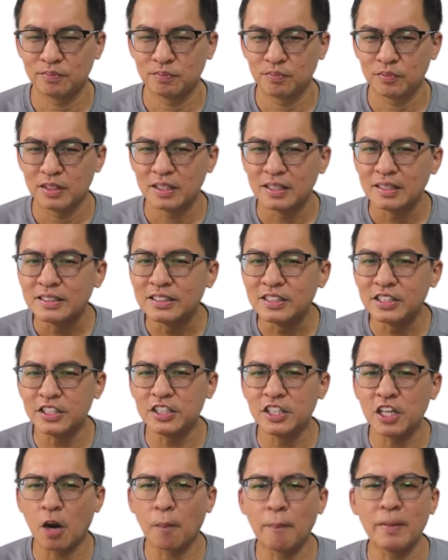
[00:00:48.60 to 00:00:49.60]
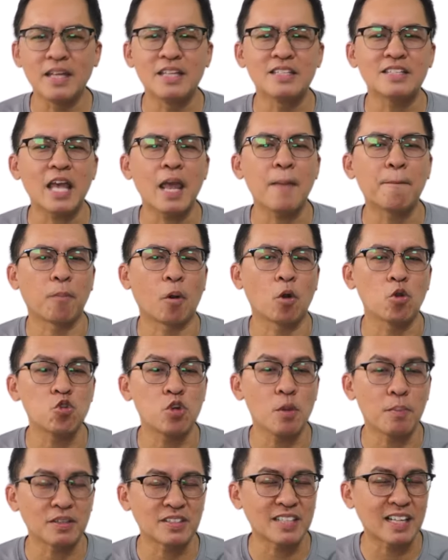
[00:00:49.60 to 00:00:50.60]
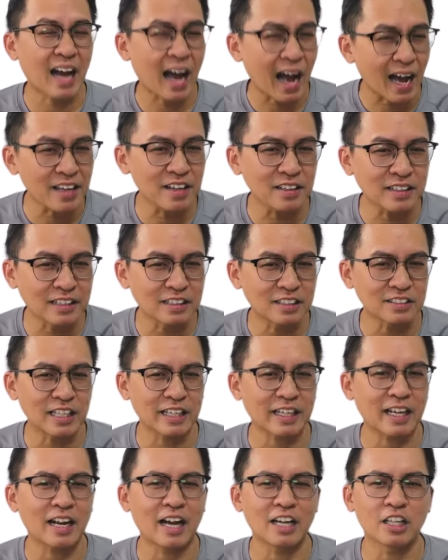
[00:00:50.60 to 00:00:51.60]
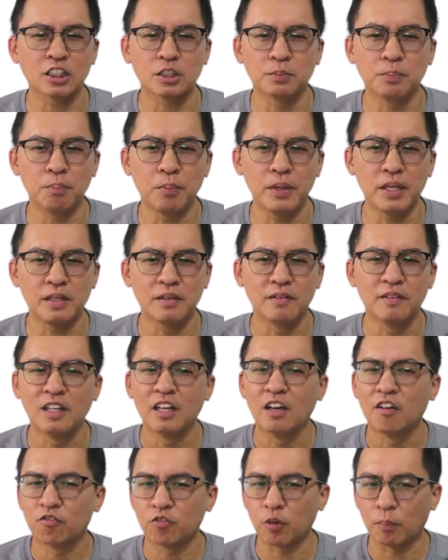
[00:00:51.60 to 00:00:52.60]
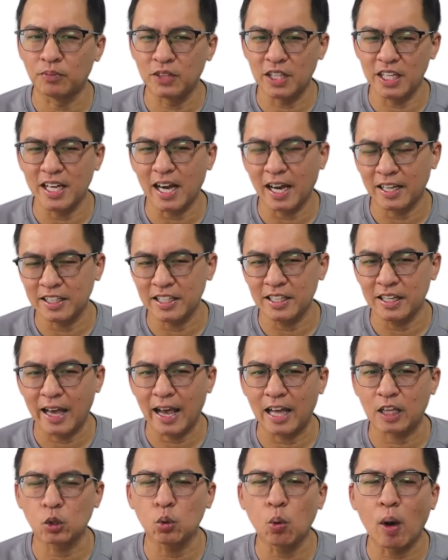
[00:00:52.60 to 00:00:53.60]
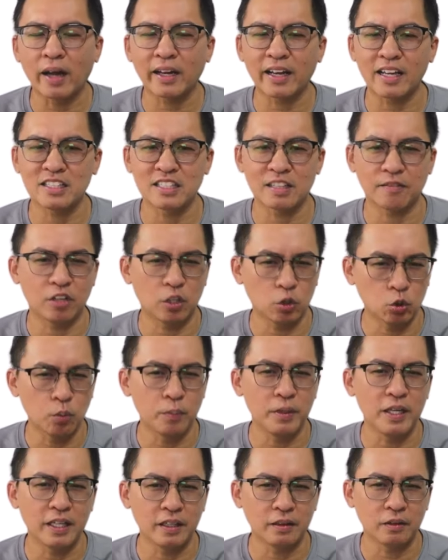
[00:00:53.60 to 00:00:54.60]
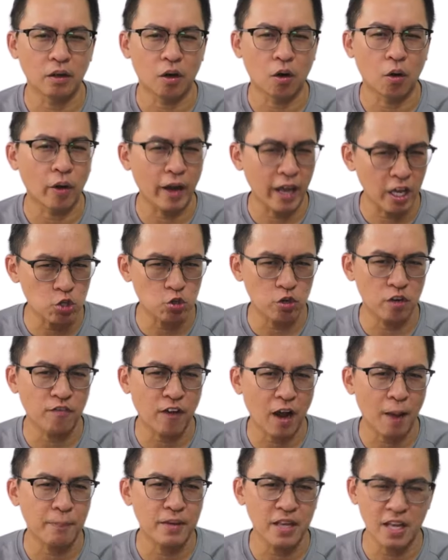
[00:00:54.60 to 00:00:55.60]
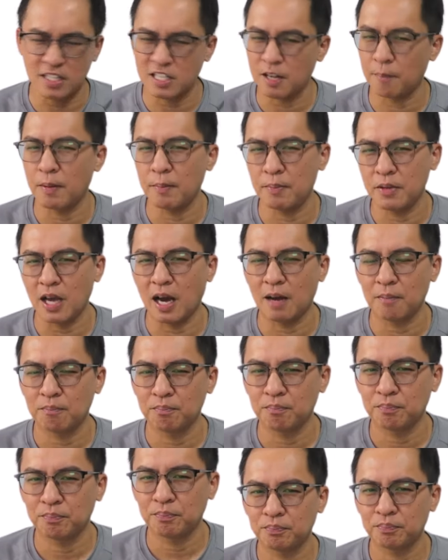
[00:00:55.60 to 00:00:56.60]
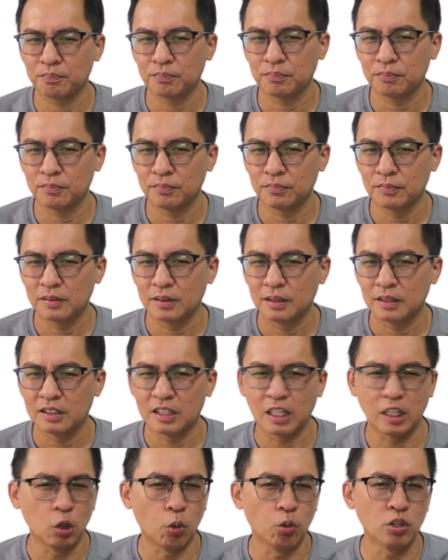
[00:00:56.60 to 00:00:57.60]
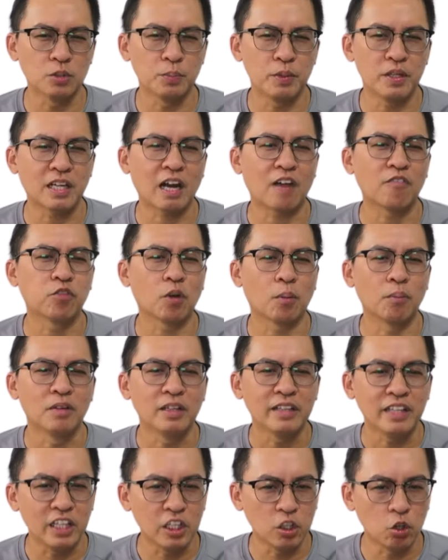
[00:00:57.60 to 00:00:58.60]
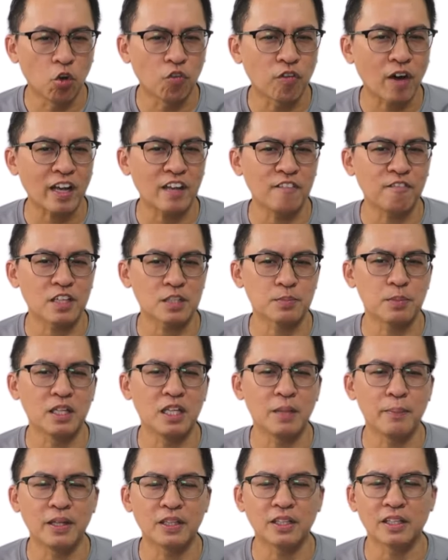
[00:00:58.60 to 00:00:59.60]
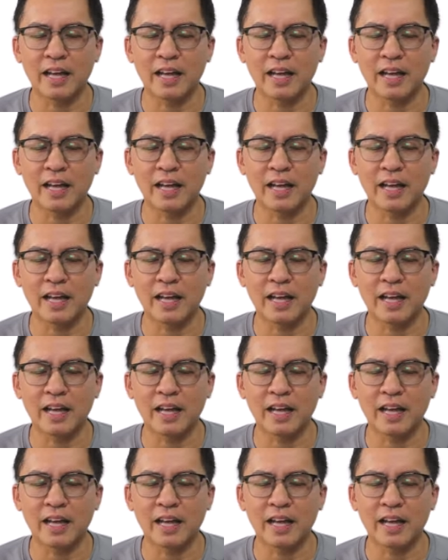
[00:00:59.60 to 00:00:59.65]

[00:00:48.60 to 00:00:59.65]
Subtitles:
CDL bid is 8.3% higher than the second highest bid from TID at 272 million or 835 PSF PPR. The lowest bid comes from Innova Investment Limited at